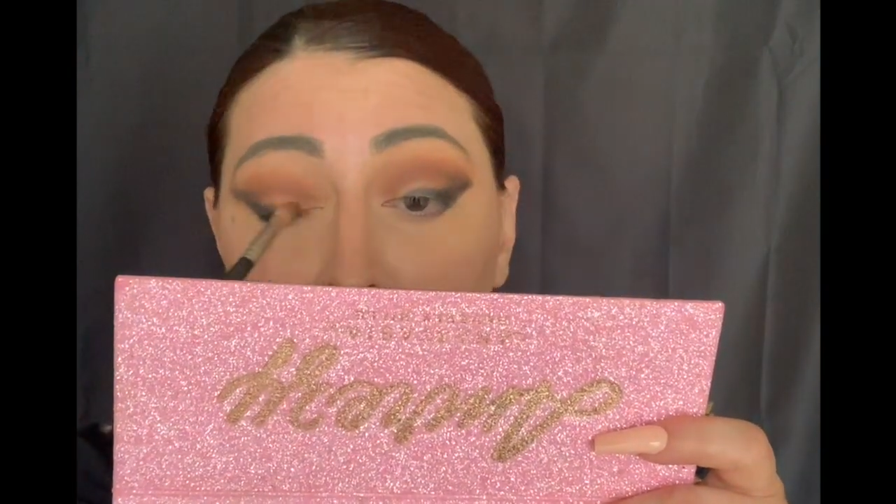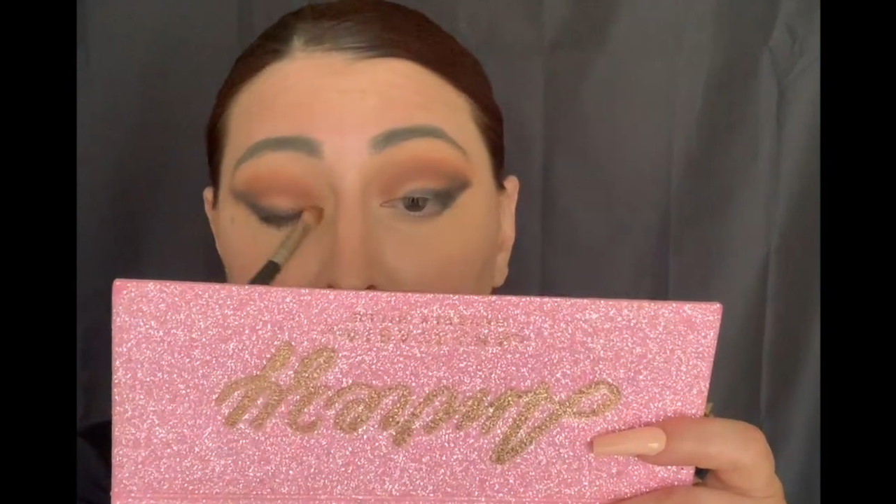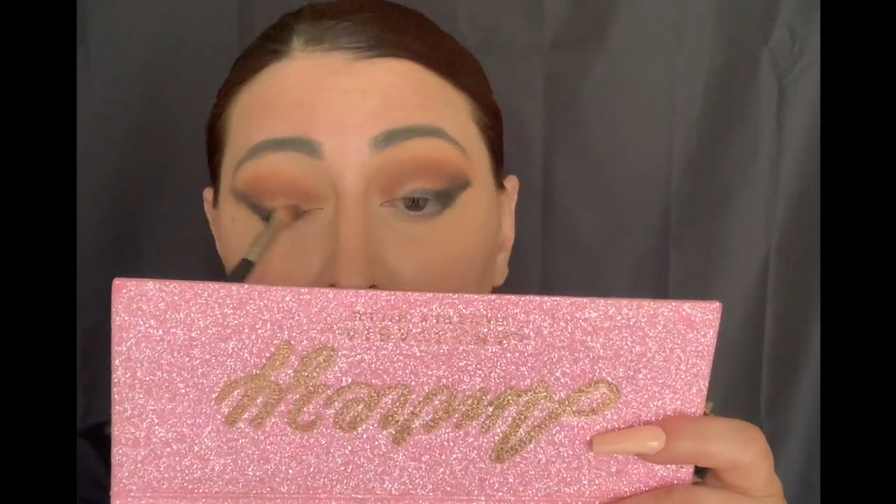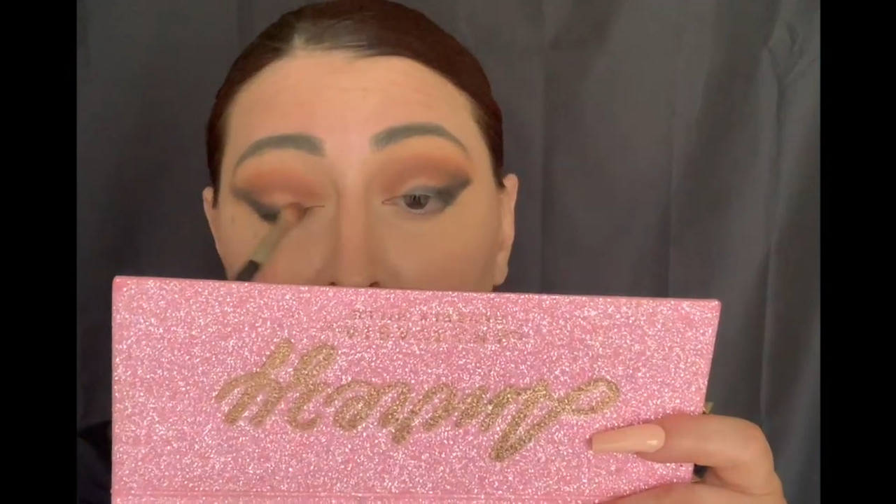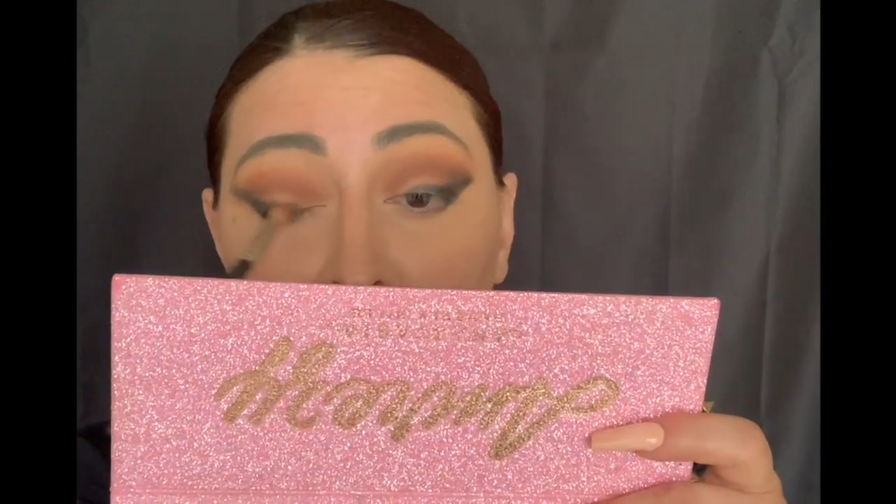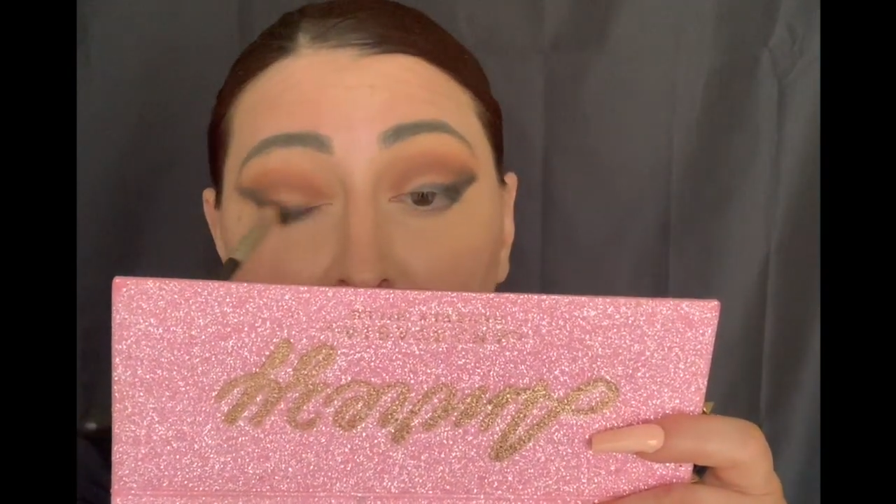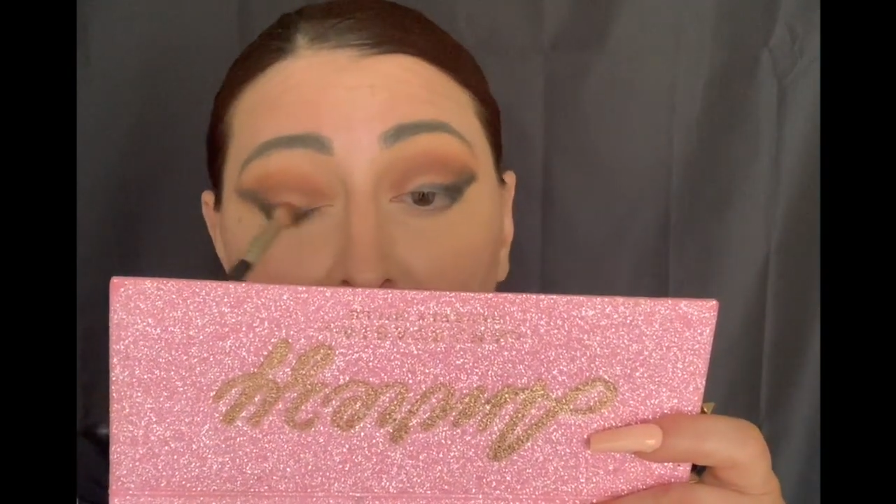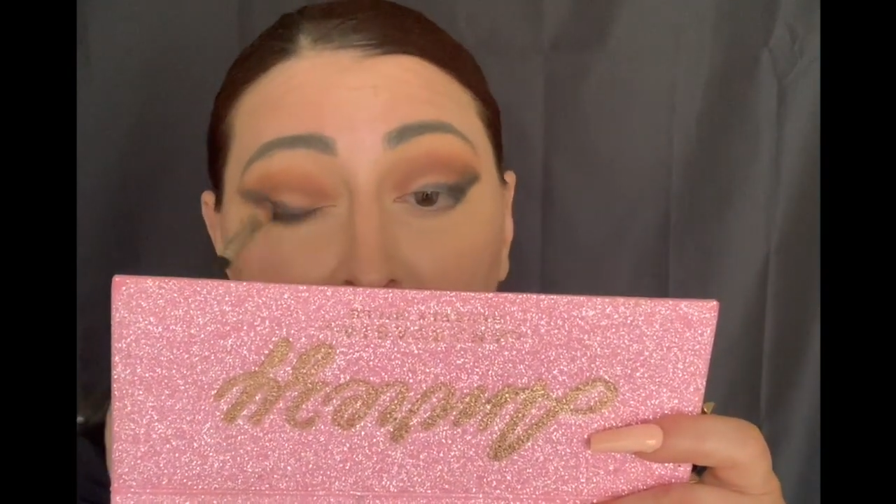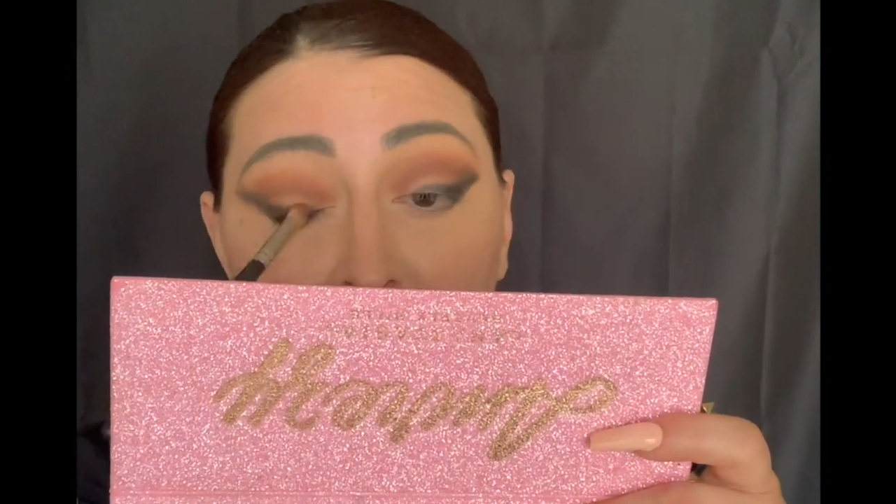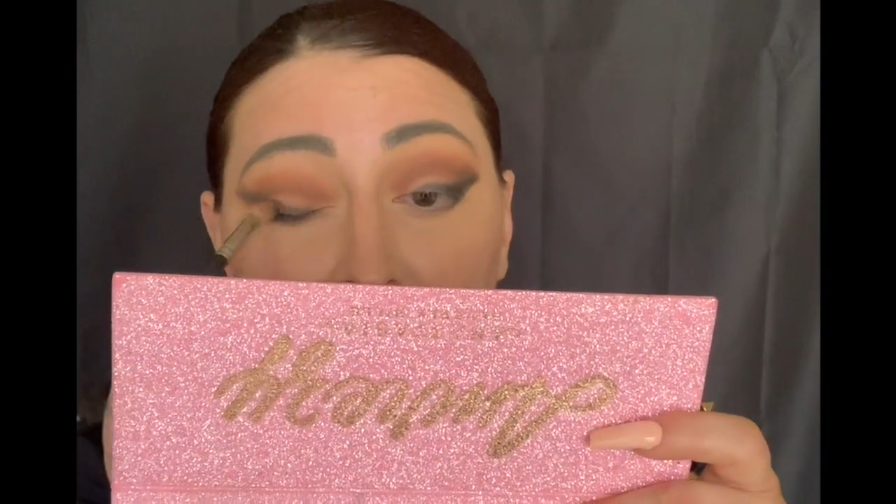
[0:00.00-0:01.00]
Remember
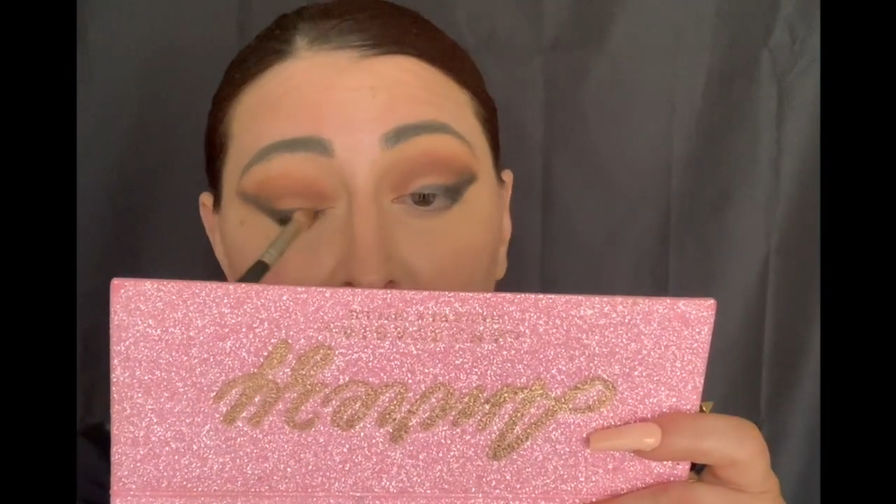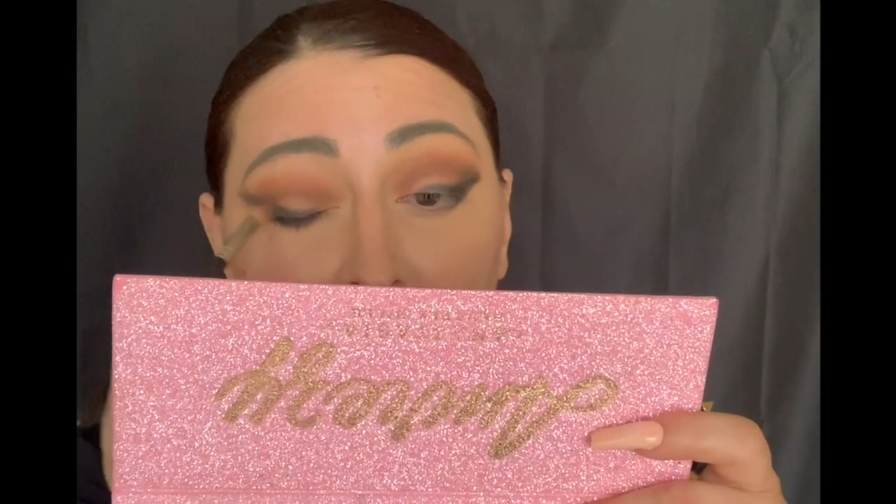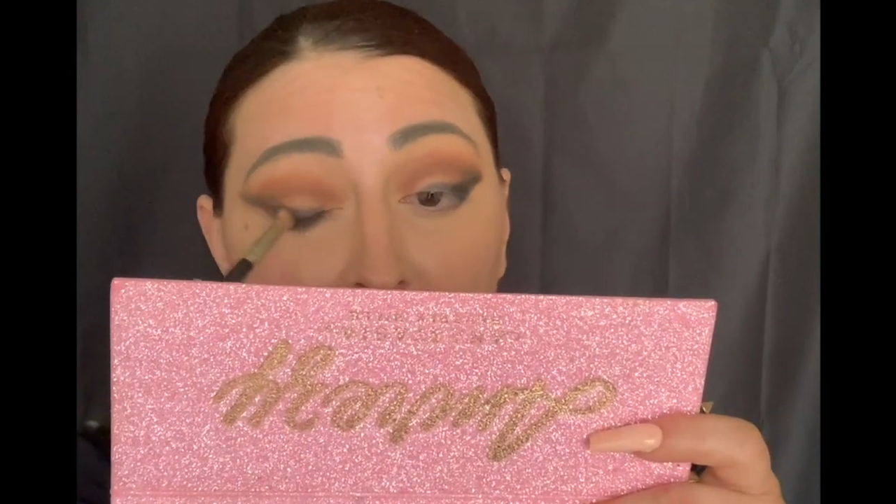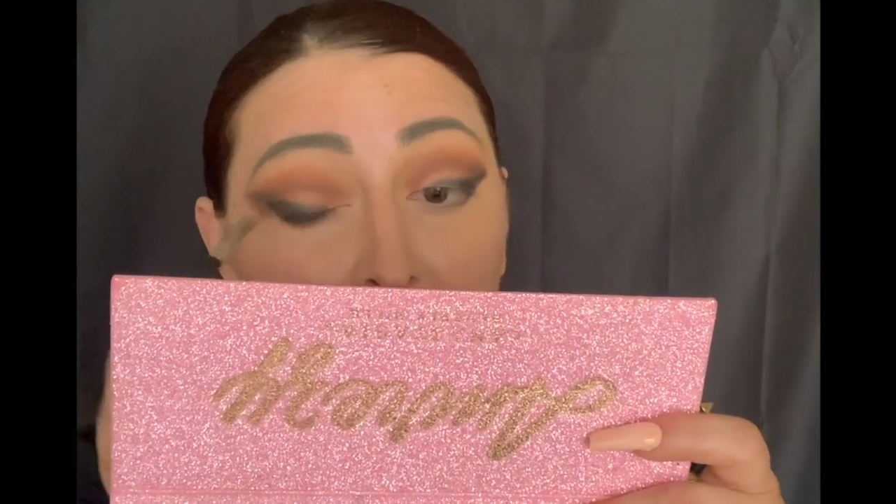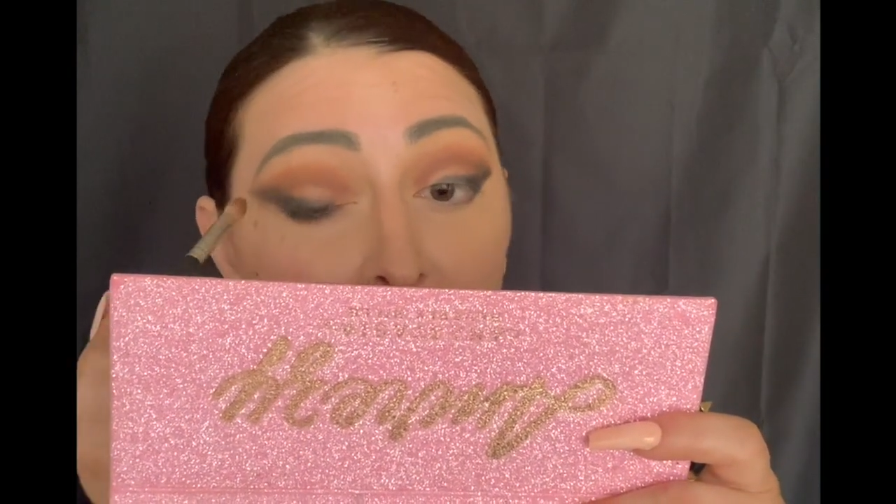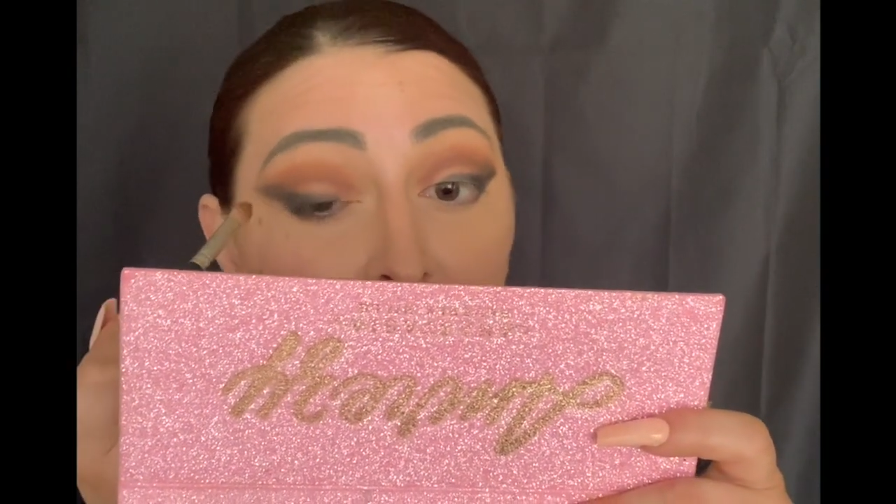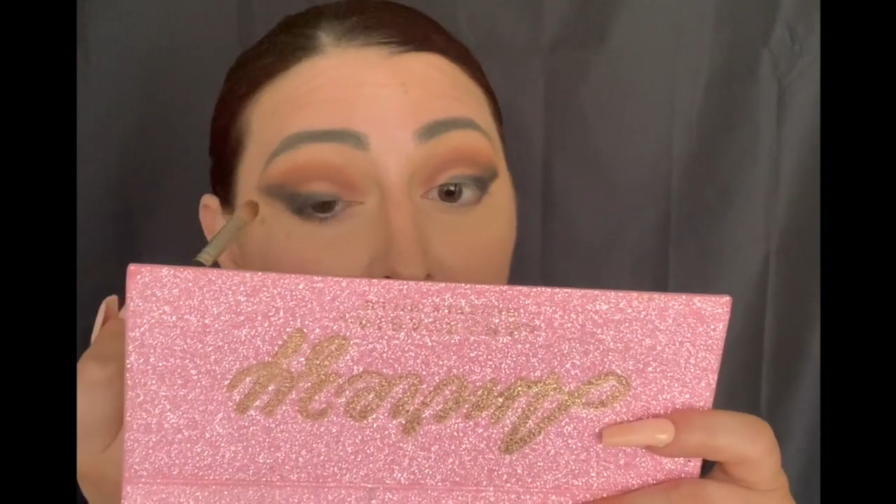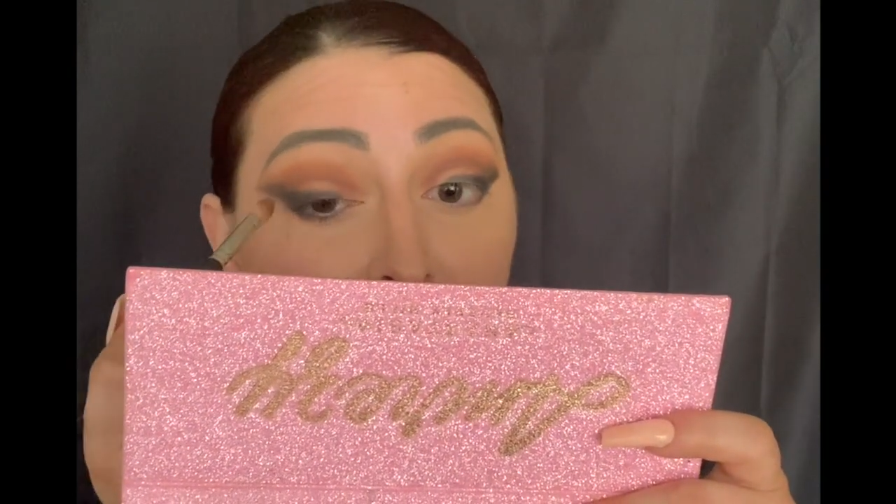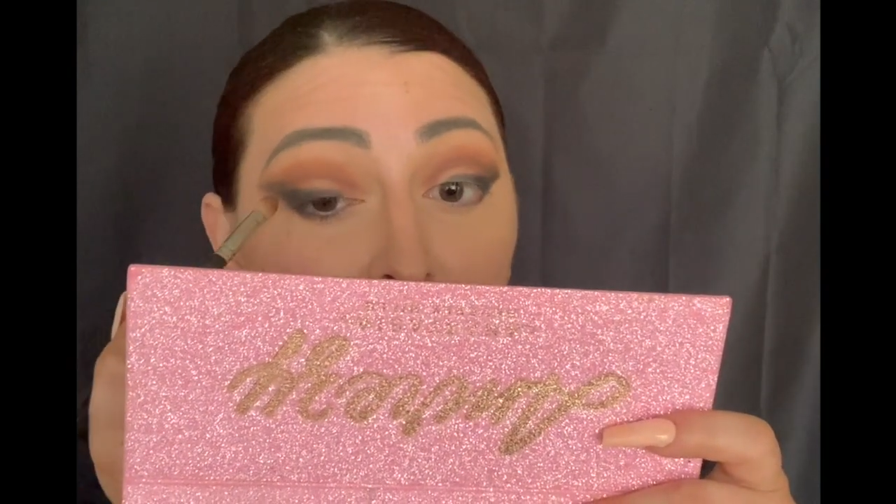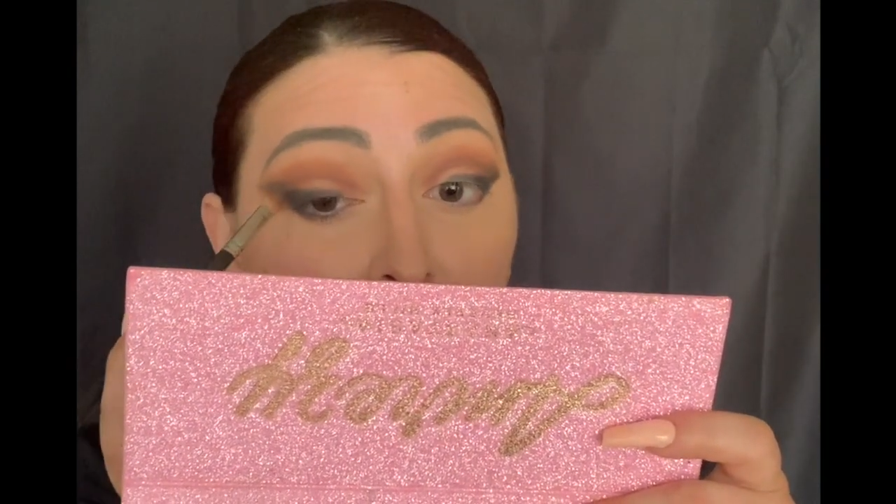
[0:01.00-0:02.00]
guys, we can wipe away what we
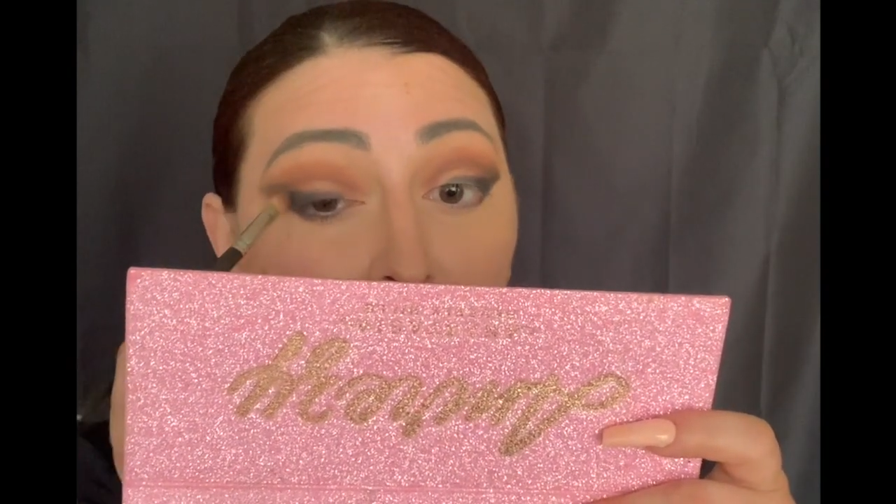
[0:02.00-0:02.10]
don't